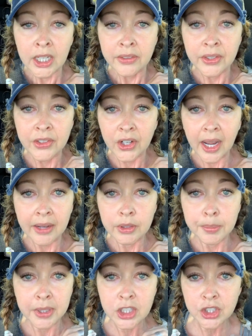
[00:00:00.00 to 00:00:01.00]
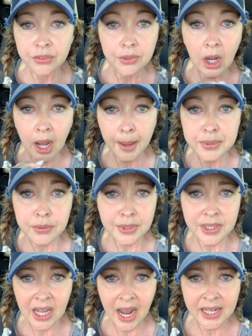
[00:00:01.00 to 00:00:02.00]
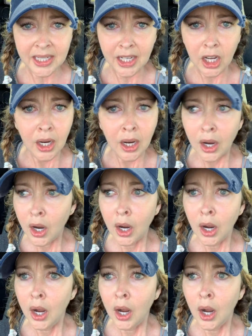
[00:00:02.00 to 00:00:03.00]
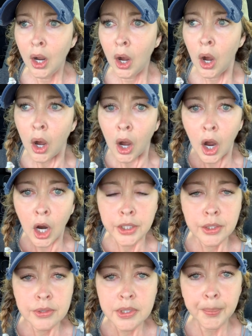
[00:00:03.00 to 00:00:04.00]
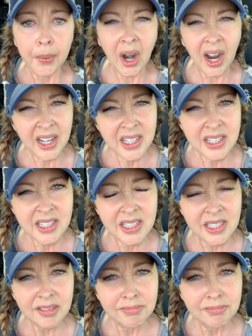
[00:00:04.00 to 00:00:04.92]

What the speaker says: that they're having a bunch of cops resigning. Are you surprised?